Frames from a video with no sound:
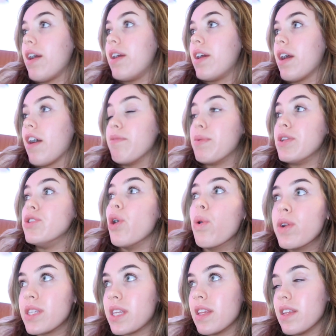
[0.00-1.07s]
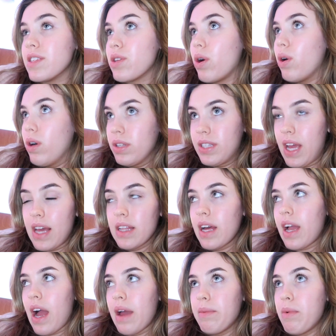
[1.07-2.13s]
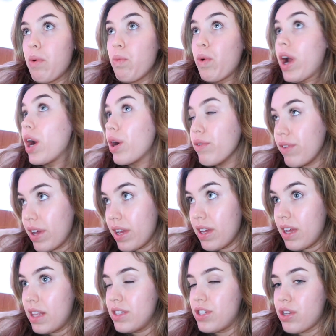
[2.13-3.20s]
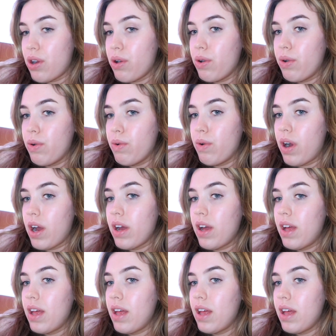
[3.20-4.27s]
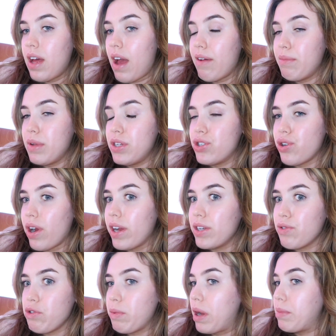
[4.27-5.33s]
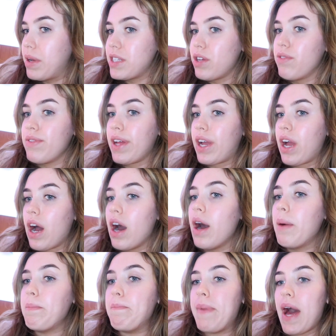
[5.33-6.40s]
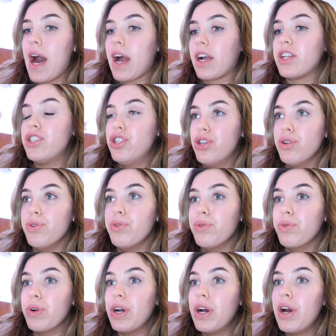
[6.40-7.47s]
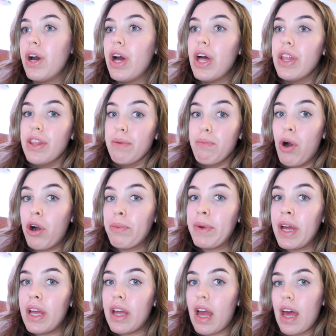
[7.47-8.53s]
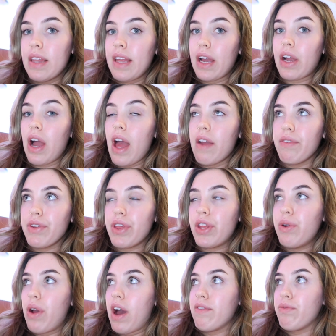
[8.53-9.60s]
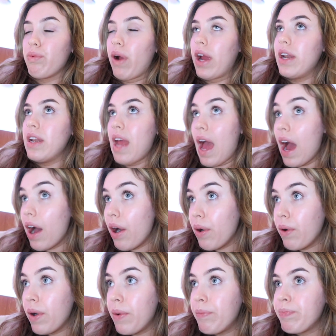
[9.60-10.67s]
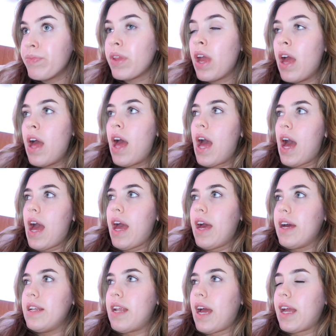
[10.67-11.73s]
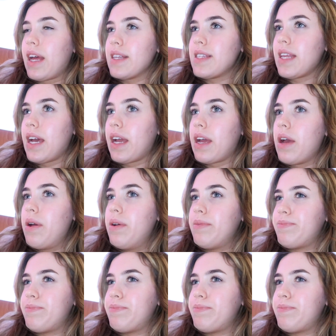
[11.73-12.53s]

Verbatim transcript: I have been noticing this all day, like I'm aware of it, and so I've been trying to remind myself, like, come back to the moment and like everything you have right now. And I guess like